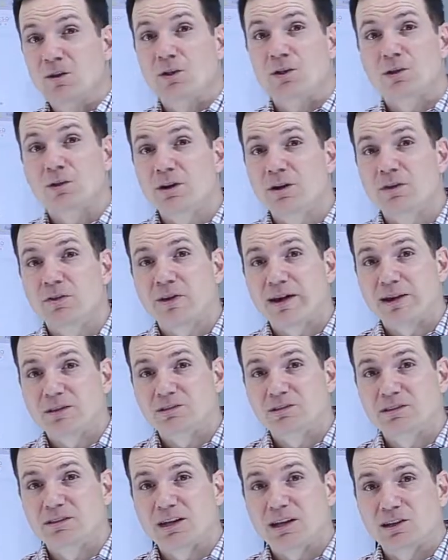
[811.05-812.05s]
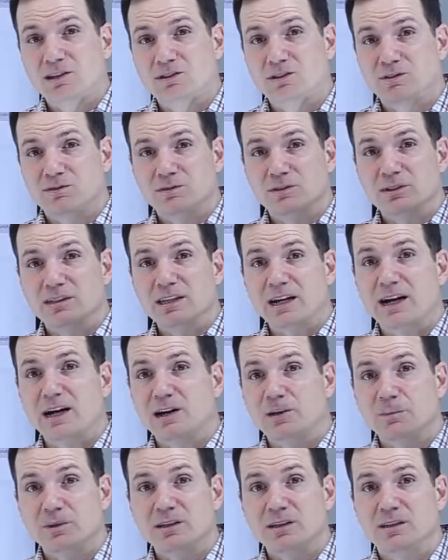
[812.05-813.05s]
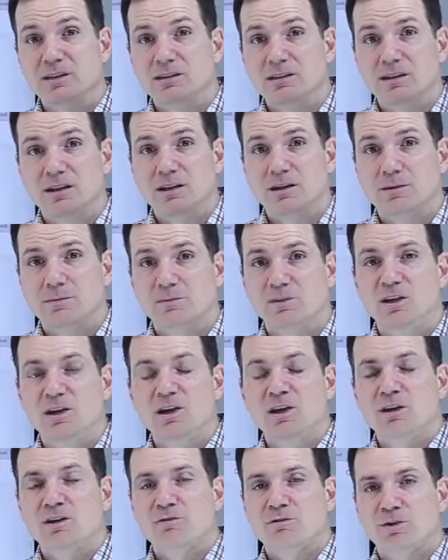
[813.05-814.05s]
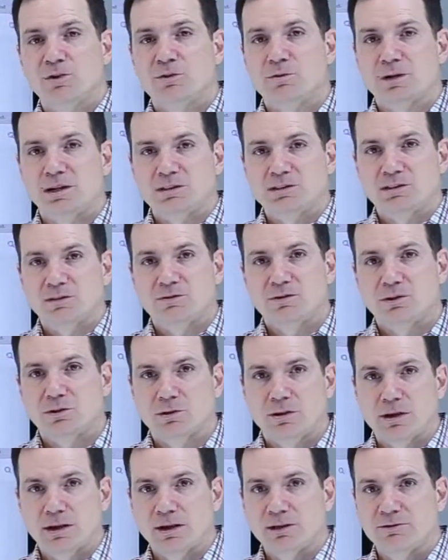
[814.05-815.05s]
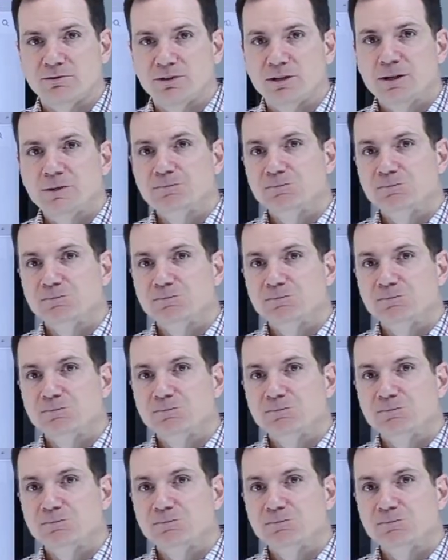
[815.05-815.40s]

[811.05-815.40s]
$30,000 of retirement income for the rest of their life.